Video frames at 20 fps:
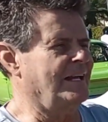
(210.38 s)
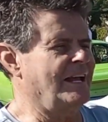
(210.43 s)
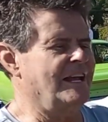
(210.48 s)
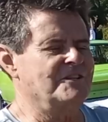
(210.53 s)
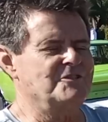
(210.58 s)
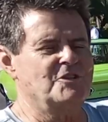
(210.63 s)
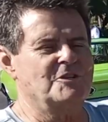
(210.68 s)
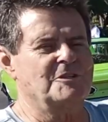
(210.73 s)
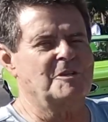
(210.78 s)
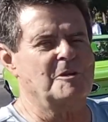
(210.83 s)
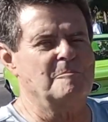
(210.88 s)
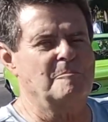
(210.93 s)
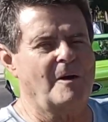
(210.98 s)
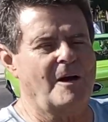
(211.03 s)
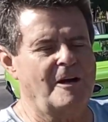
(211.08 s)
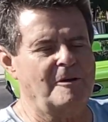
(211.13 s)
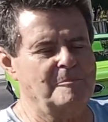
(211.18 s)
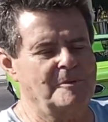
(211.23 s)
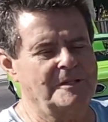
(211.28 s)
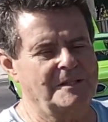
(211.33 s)
engine
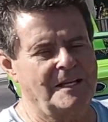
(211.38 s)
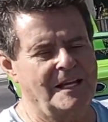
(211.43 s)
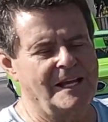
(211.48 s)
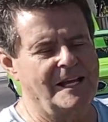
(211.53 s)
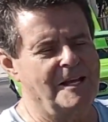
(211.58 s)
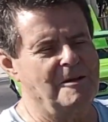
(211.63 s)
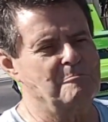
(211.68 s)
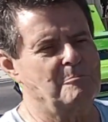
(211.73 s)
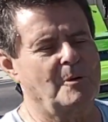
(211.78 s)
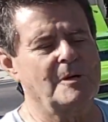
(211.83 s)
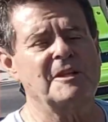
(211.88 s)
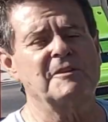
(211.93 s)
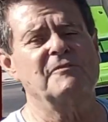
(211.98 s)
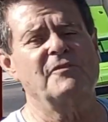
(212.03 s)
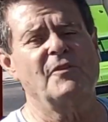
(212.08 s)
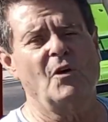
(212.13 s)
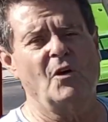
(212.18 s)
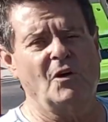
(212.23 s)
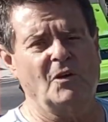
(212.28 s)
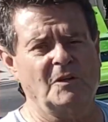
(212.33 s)
compartment pretty
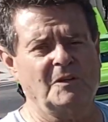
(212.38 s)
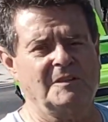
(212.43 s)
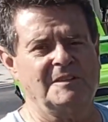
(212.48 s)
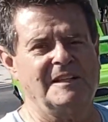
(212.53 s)
full.